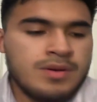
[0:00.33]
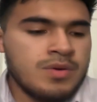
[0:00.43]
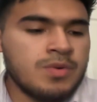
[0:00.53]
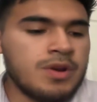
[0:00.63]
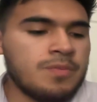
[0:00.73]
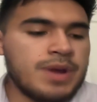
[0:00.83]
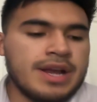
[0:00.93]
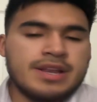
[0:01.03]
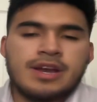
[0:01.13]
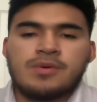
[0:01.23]
We are
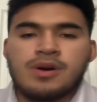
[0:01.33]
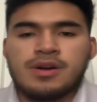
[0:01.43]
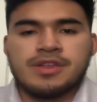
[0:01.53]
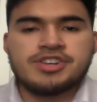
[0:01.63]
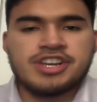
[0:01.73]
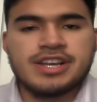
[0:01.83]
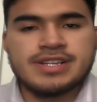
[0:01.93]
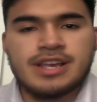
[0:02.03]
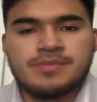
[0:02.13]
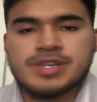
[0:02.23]
back now on the
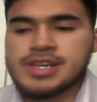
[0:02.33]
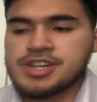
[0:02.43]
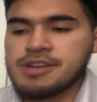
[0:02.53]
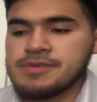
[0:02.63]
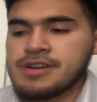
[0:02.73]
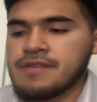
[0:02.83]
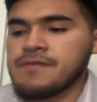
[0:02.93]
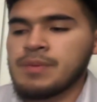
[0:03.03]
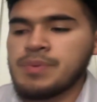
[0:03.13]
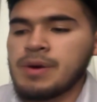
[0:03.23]
GSMC Chipshot
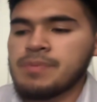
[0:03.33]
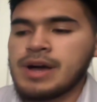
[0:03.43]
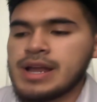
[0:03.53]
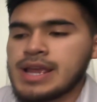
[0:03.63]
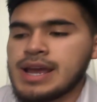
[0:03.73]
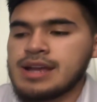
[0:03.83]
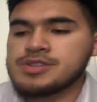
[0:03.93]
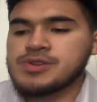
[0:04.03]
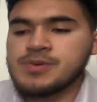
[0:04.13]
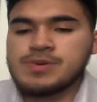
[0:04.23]
Football
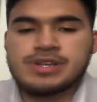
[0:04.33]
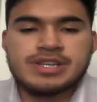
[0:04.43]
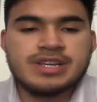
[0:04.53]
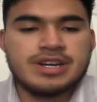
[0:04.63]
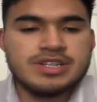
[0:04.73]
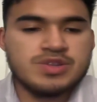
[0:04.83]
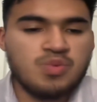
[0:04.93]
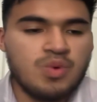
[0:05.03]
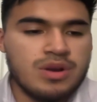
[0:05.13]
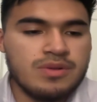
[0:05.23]
Podcast to discuss
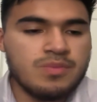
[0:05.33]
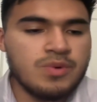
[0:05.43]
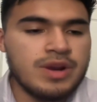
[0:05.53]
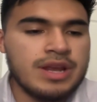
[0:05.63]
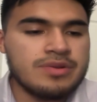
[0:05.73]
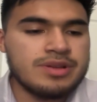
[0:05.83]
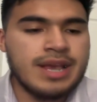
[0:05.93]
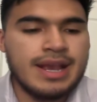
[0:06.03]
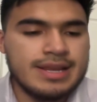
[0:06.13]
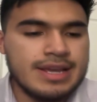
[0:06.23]
one of the more
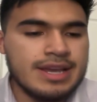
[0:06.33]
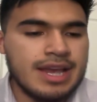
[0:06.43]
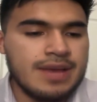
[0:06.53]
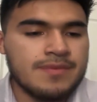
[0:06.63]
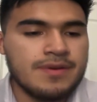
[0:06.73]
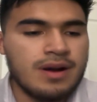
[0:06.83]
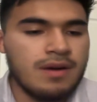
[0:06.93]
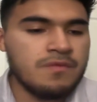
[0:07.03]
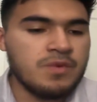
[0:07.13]
entertaining games of